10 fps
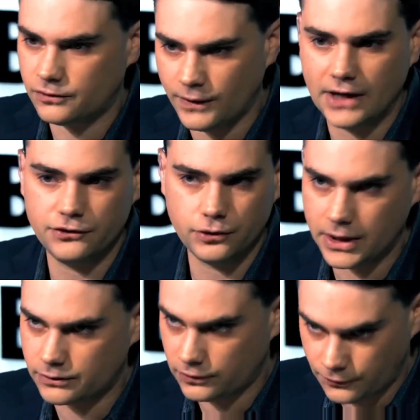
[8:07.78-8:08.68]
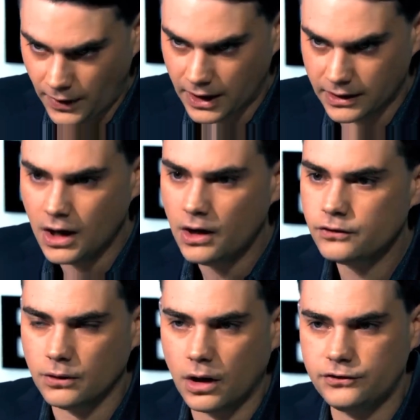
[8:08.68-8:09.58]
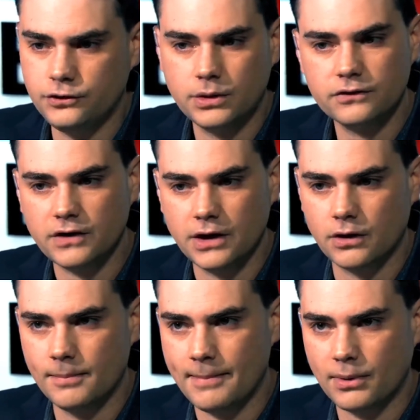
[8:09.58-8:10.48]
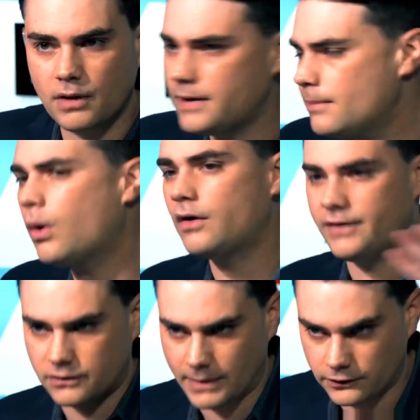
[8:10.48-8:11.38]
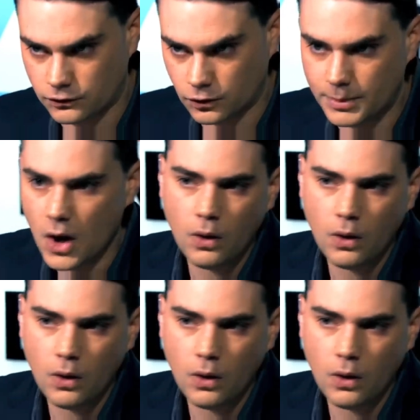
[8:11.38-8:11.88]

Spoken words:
is fine, Jew hatred is fine, so long as you can say you're a member of a more victimized group